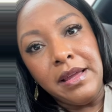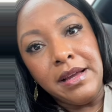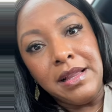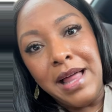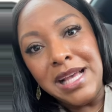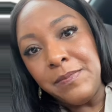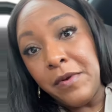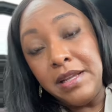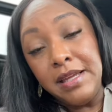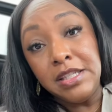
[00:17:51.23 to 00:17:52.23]
like a clasp
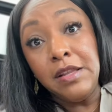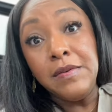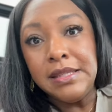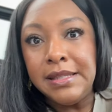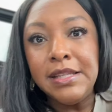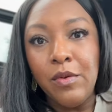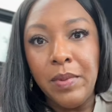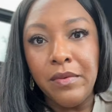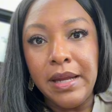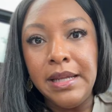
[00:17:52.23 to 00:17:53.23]
or anything to close. It stays
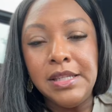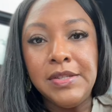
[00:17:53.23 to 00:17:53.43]
open, right?